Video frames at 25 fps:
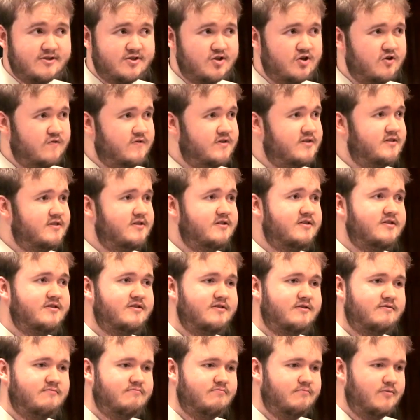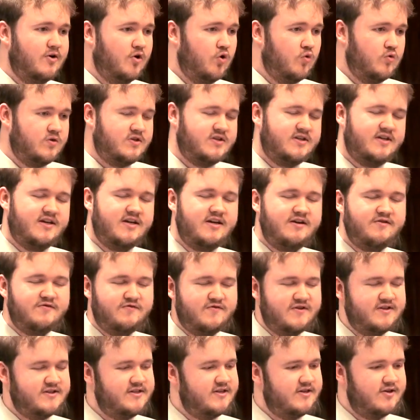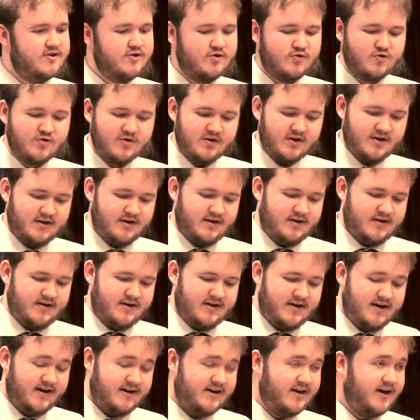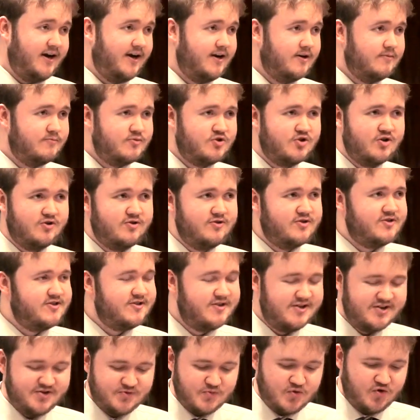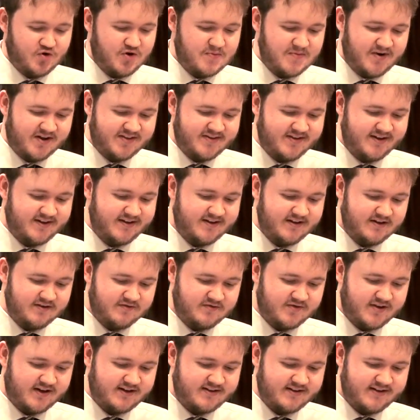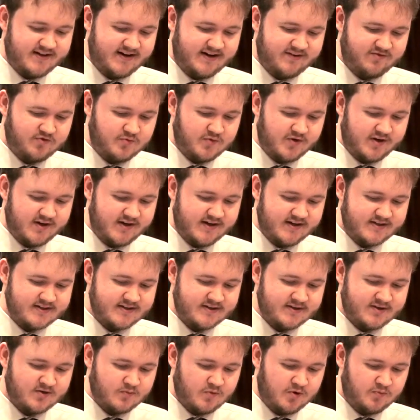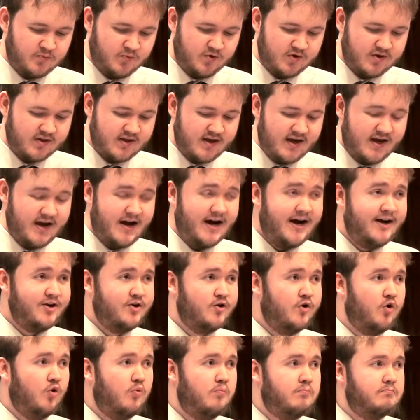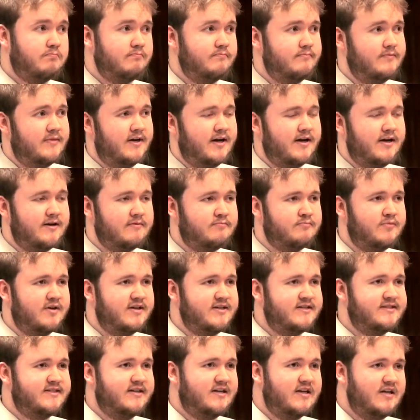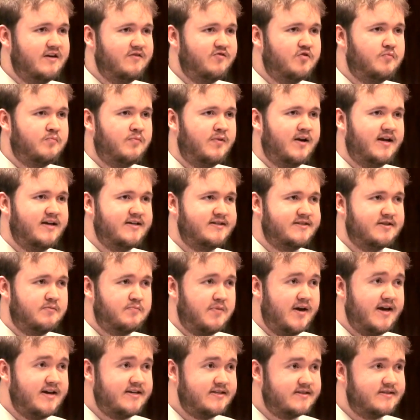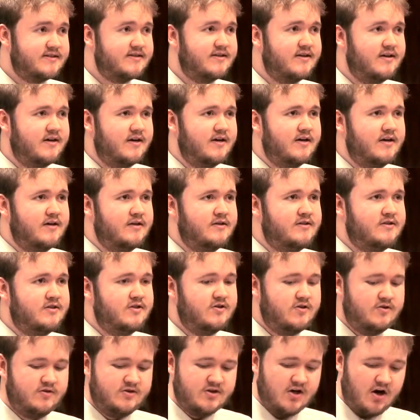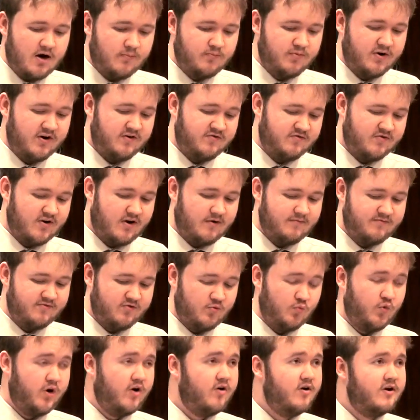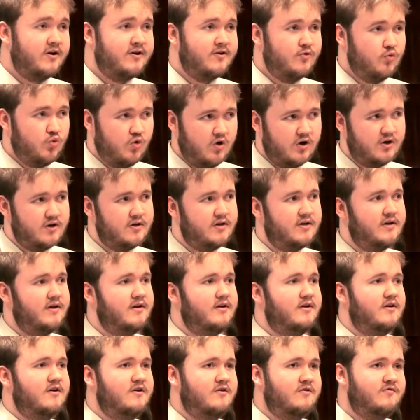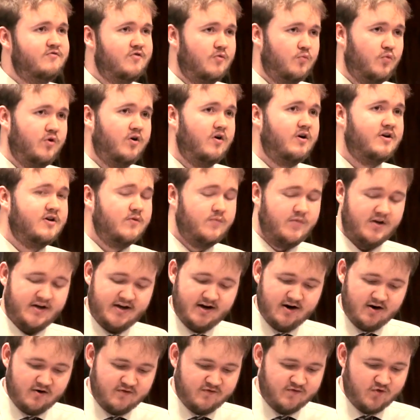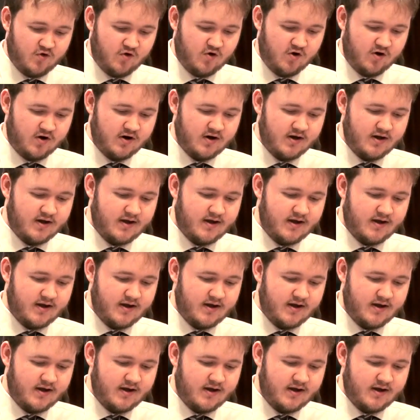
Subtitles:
services, OT, physio. Again, I'm sure there's more I'm not thinking of that everybody else can come up with. And a home, a place to live, a base to operate from where I can work, from where I can be cared for,